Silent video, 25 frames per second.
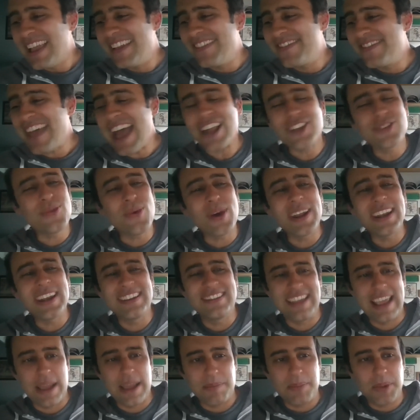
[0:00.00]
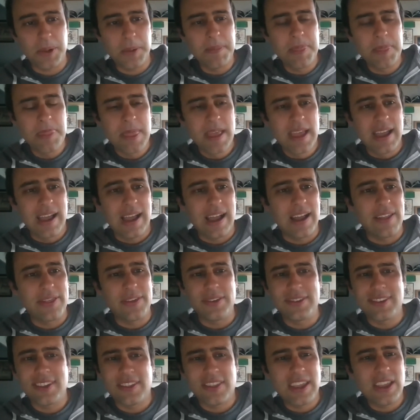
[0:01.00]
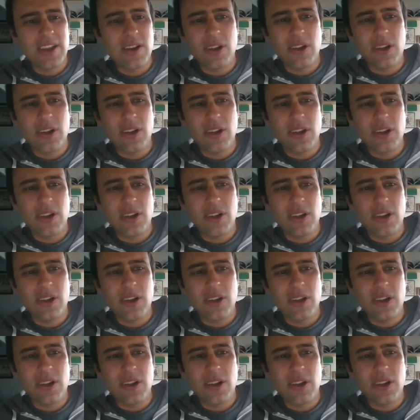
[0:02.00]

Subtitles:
That's one example. There's a thing